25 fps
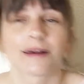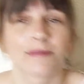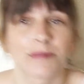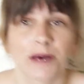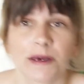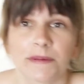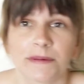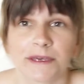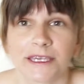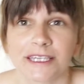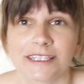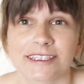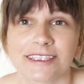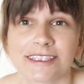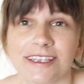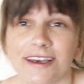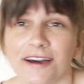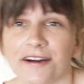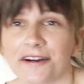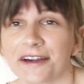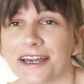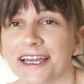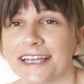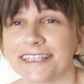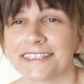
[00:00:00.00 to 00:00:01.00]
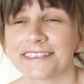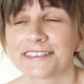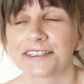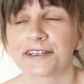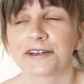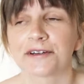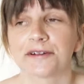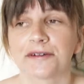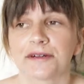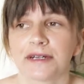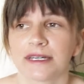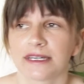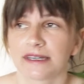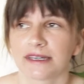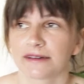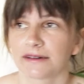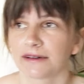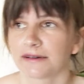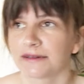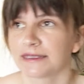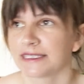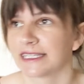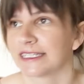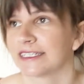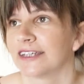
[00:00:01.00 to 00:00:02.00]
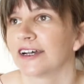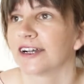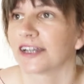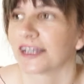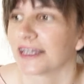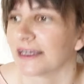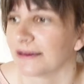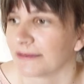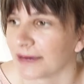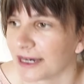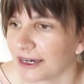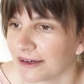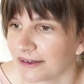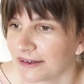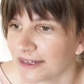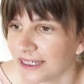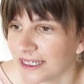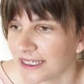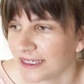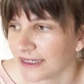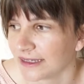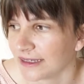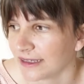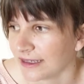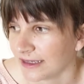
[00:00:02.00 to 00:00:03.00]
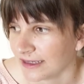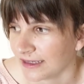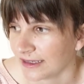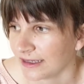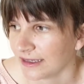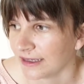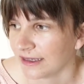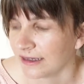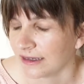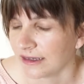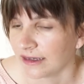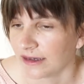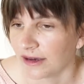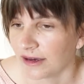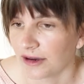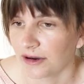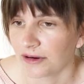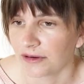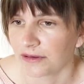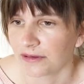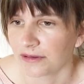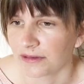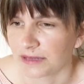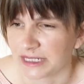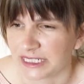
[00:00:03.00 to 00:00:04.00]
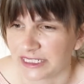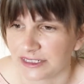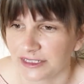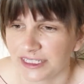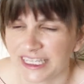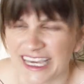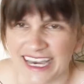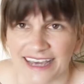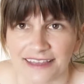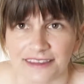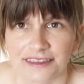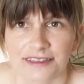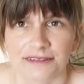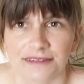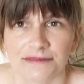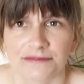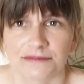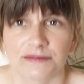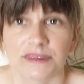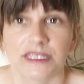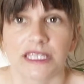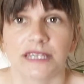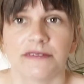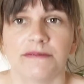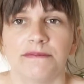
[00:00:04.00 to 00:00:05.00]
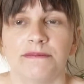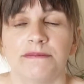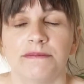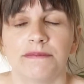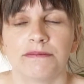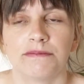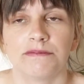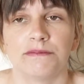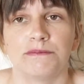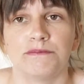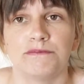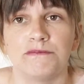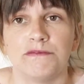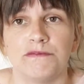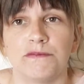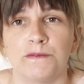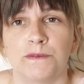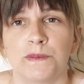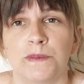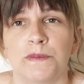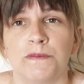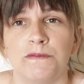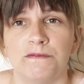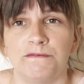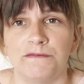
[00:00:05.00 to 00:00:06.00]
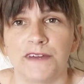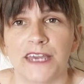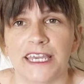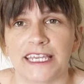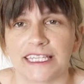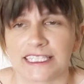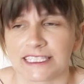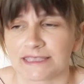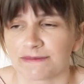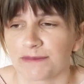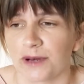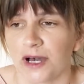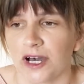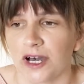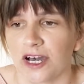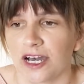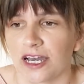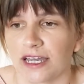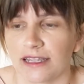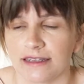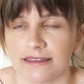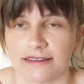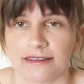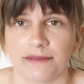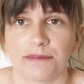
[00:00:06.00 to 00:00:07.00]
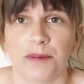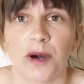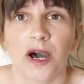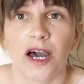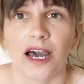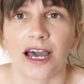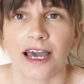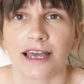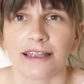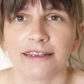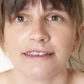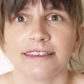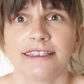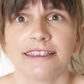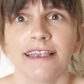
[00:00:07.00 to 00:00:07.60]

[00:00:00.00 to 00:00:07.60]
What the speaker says: Puppies. Okay, so what was I talking about? Oh, yeah, the vase pot. The pot.